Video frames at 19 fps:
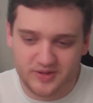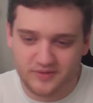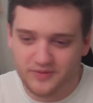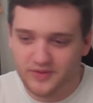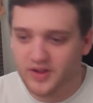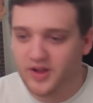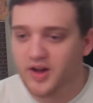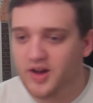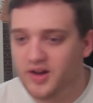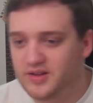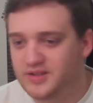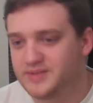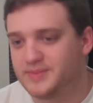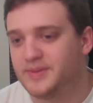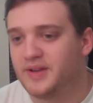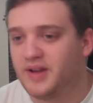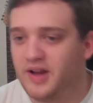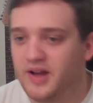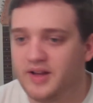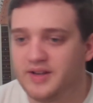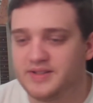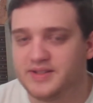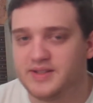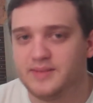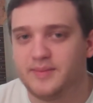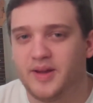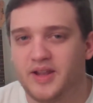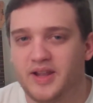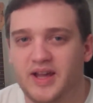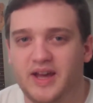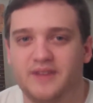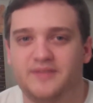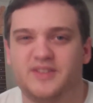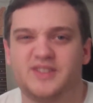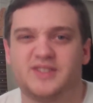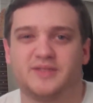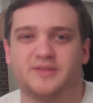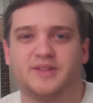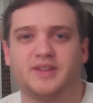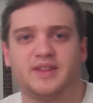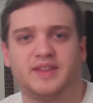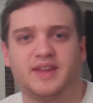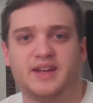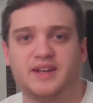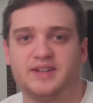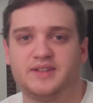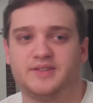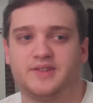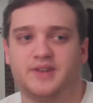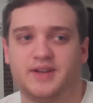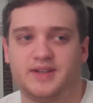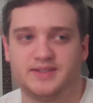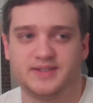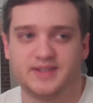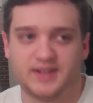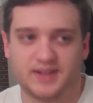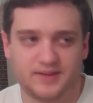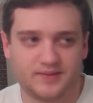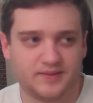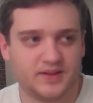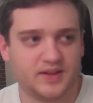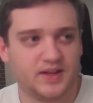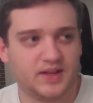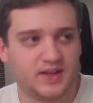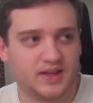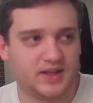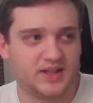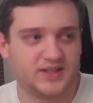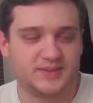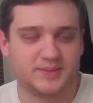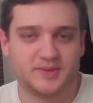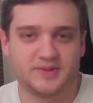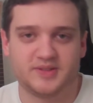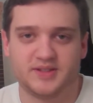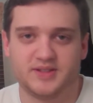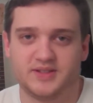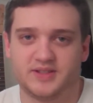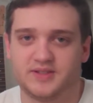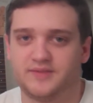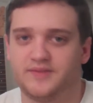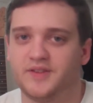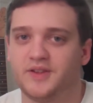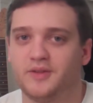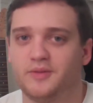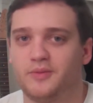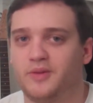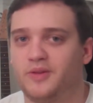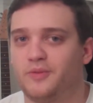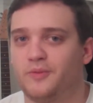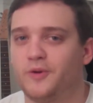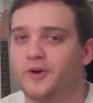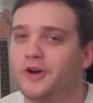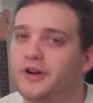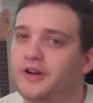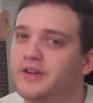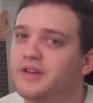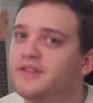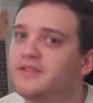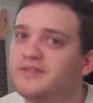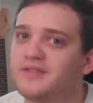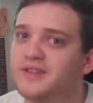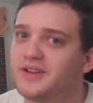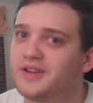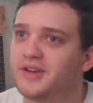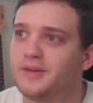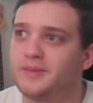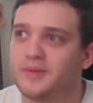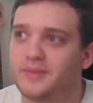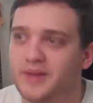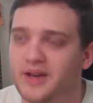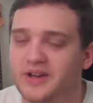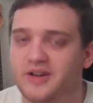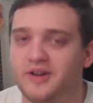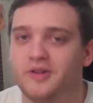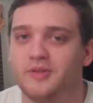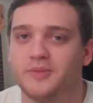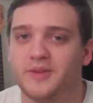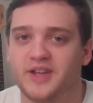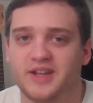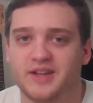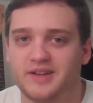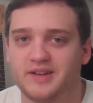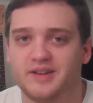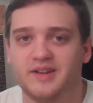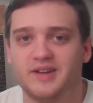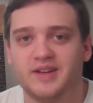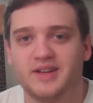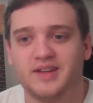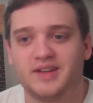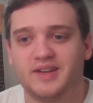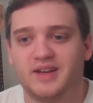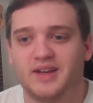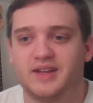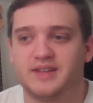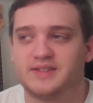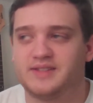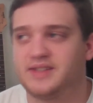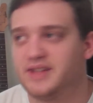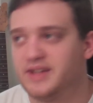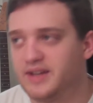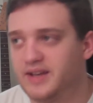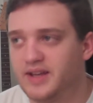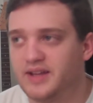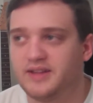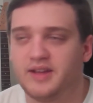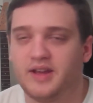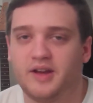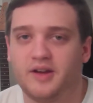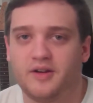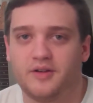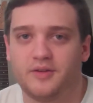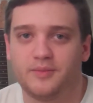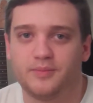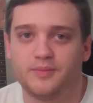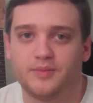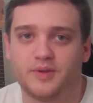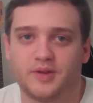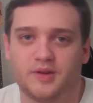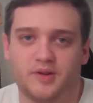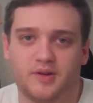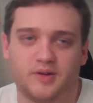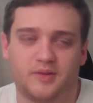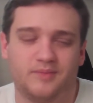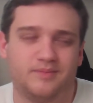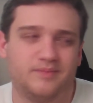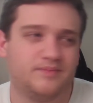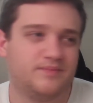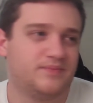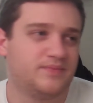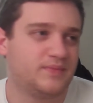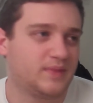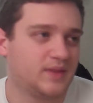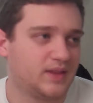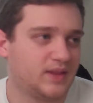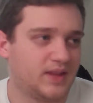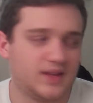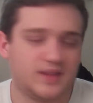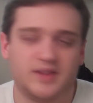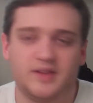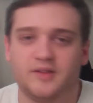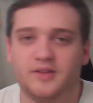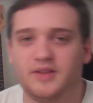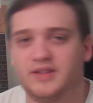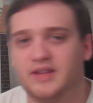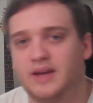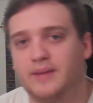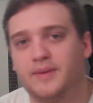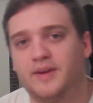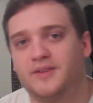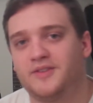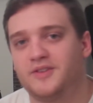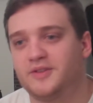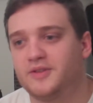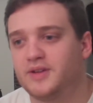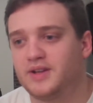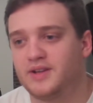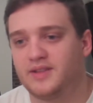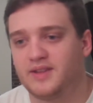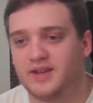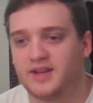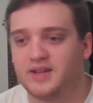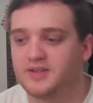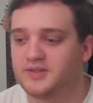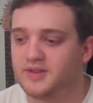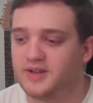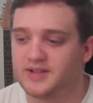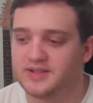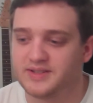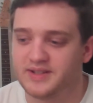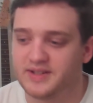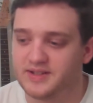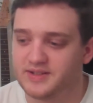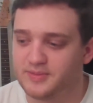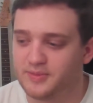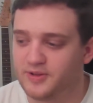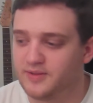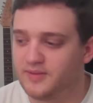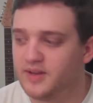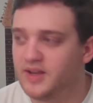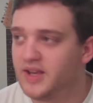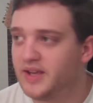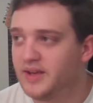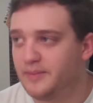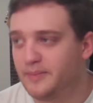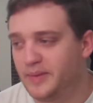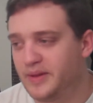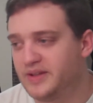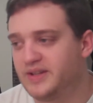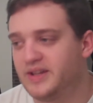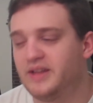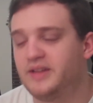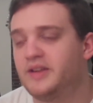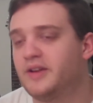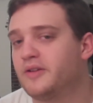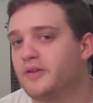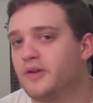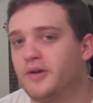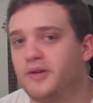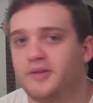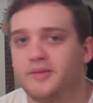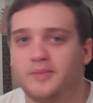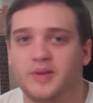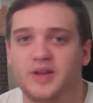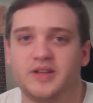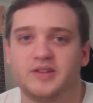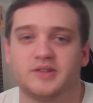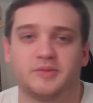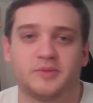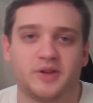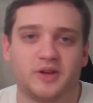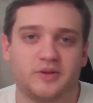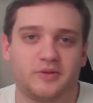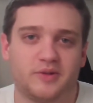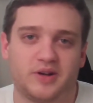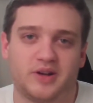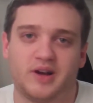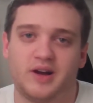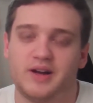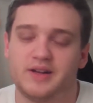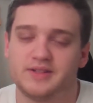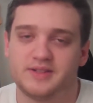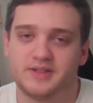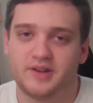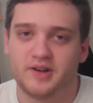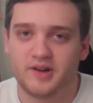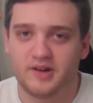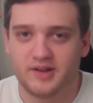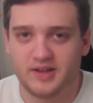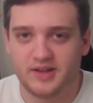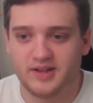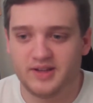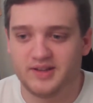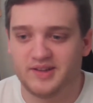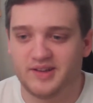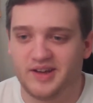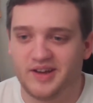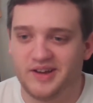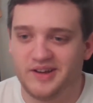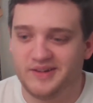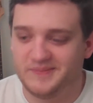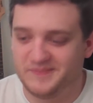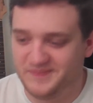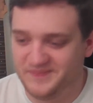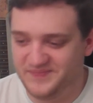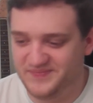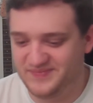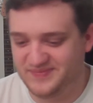do vlogs, but honestly, my life isn't really that interesting. It's mostly just filled with work and coming back home again and seeing Danielle. Um, like the only time I ever do anything interesting is when me and Danielle go to the beach or we go to a concert. Um,